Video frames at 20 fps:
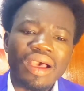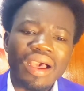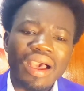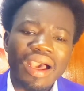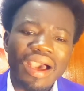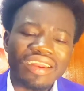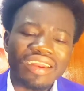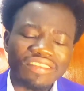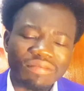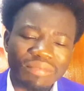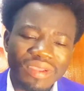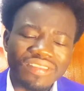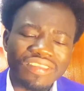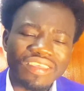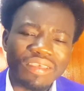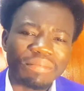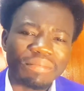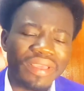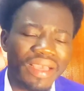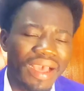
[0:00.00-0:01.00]

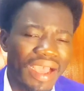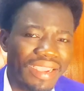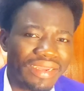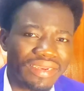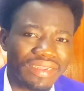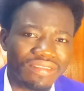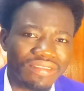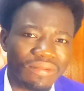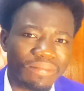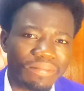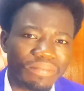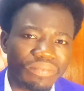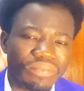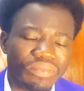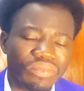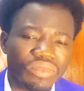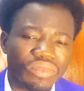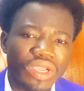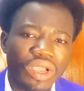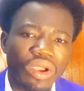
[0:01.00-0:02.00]
arithmetic behind it
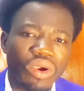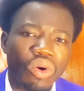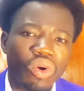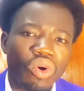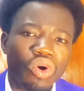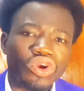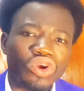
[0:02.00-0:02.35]
or